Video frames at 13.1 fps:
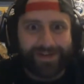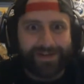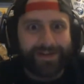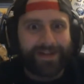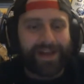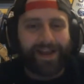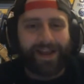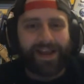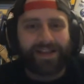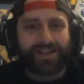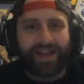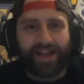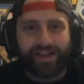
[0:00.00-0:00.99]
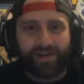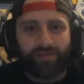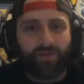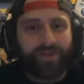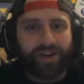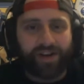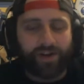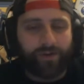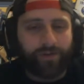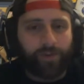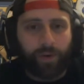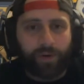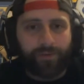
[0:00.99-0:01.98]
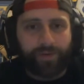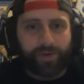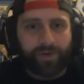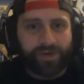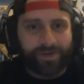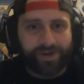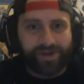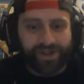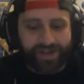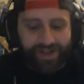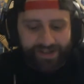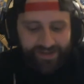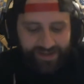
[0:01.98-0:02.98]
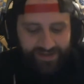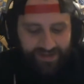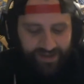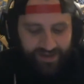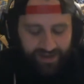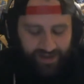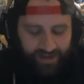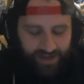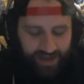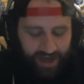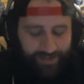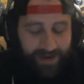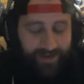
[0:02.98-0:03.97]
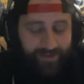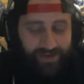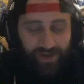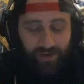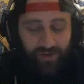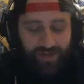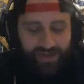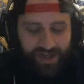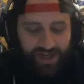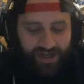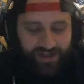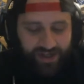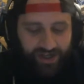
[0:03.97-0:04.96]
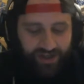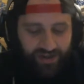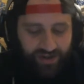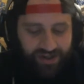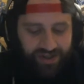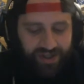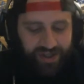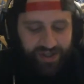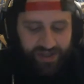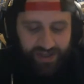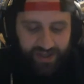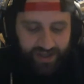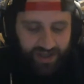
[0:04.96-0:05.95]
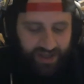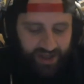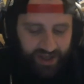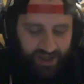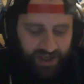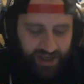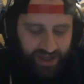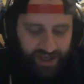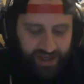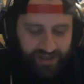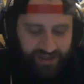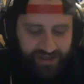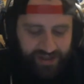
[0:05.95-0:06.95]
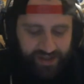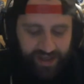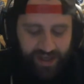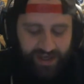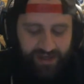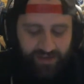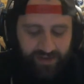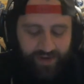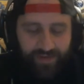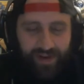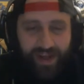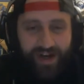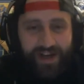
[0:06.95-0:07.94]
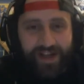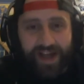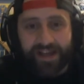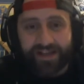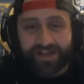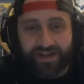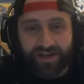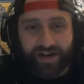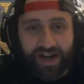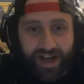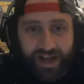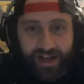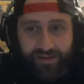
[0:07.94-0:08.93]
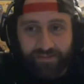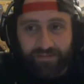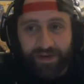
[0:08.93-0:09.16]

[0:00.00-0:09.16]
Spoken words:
that guy's not going to move the needle forward for you, especially next season. I'm not even sure what his contract looks like. You have a lot of guys here on